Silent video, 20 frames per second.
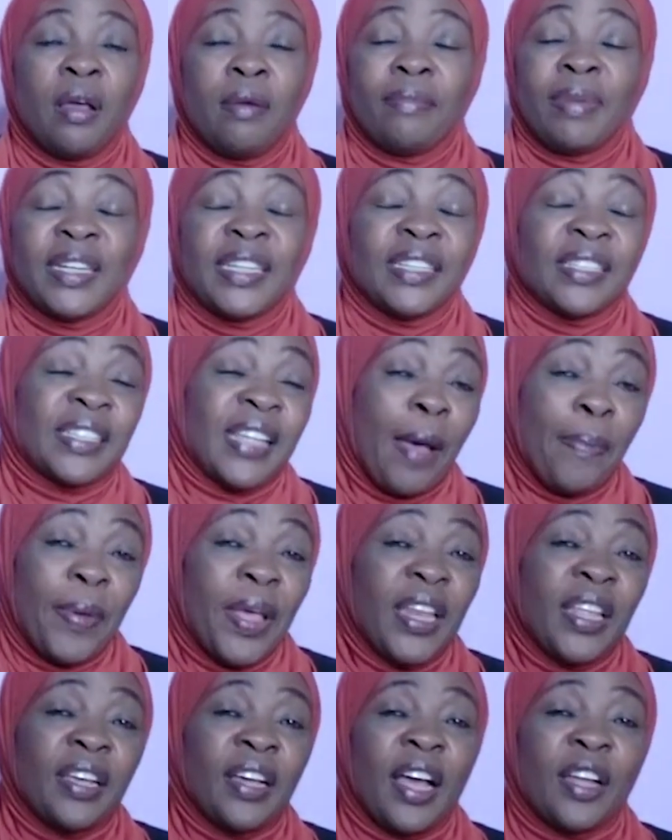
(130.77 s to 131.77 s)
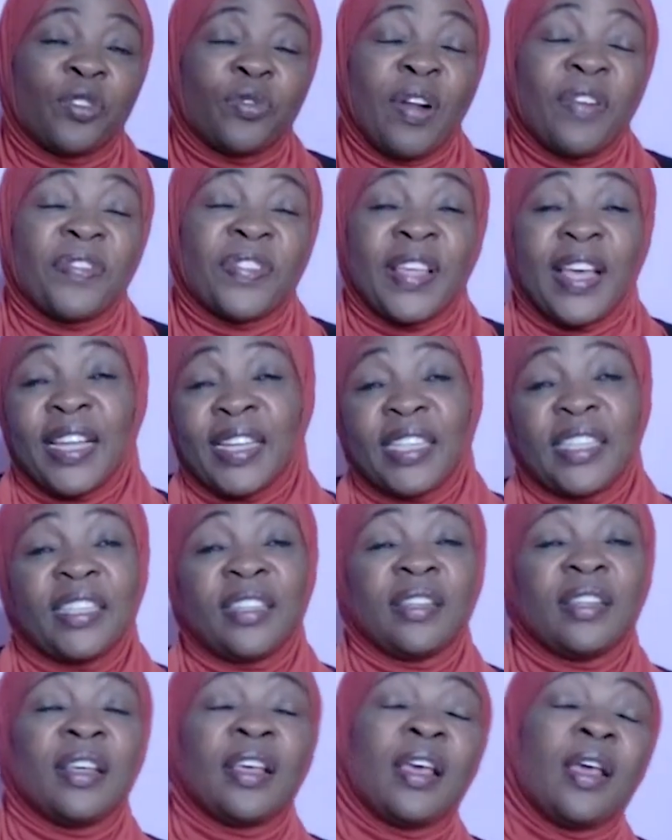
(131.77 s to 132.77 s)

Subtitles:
But it's happening at 12:30